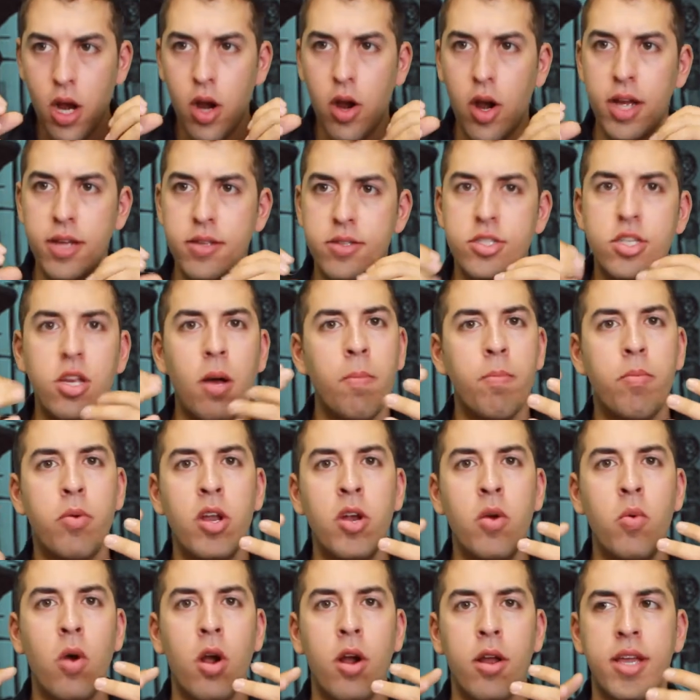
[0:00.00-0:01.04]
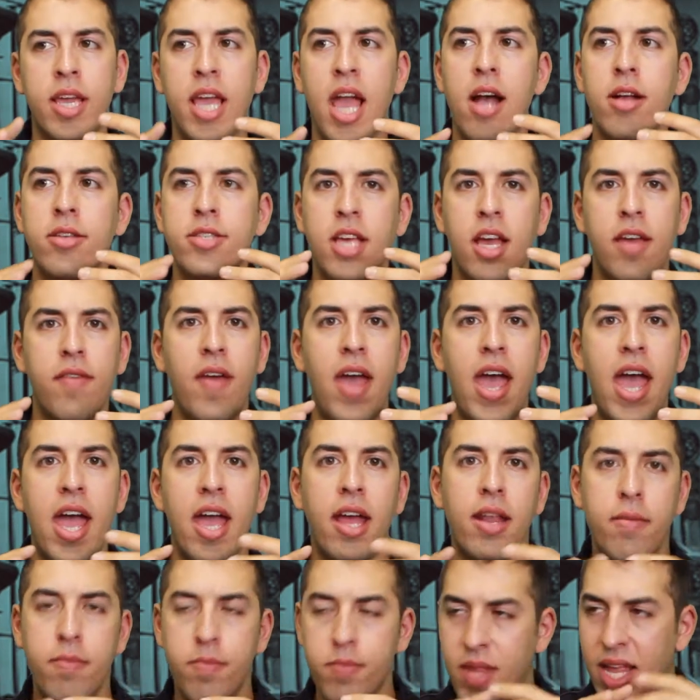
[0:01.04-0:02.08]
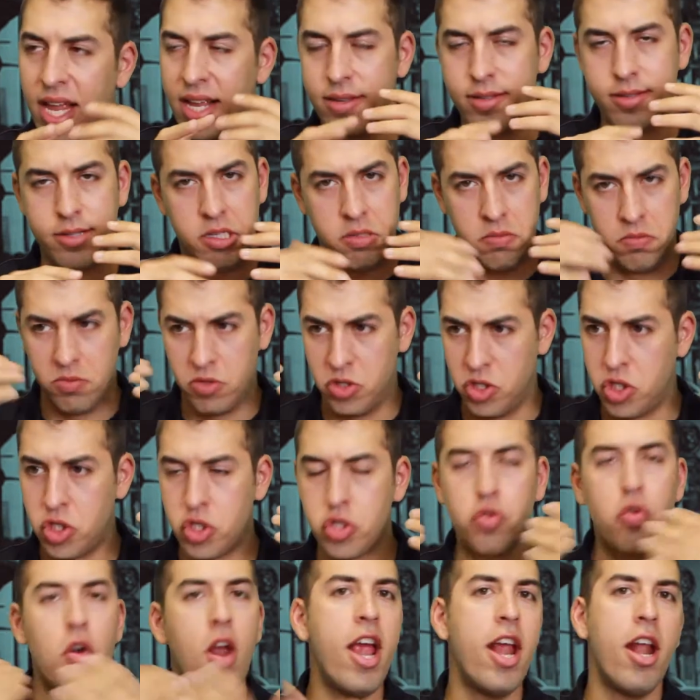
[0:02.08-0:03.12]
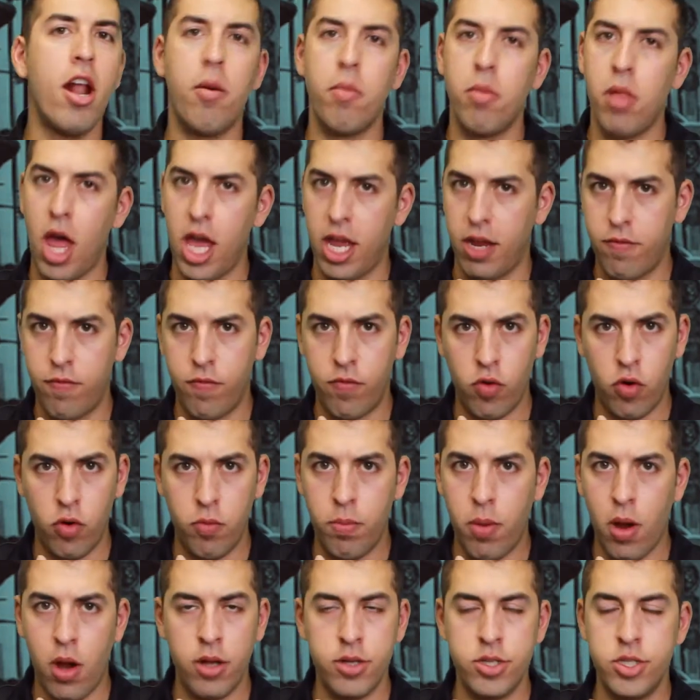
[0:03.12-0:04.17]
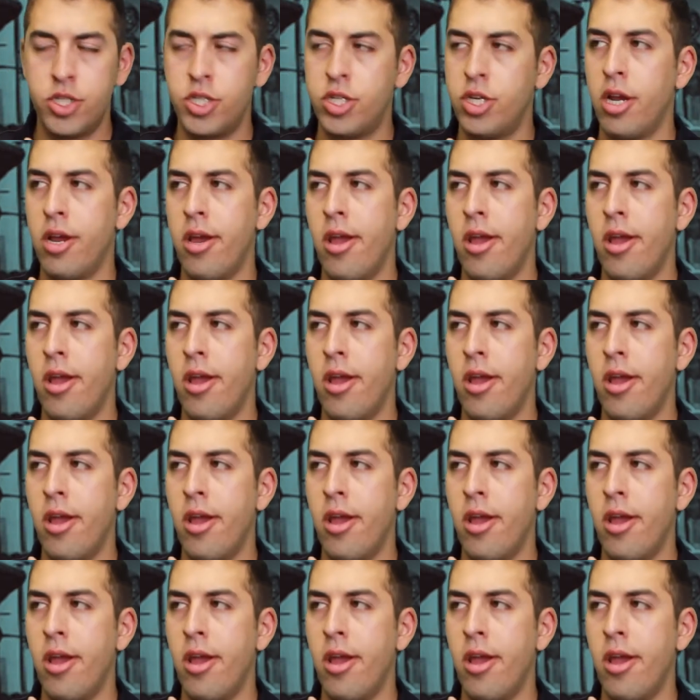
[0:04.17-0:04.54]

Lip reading: All right, some pre-workouts I've had taste straight up like fruit punch.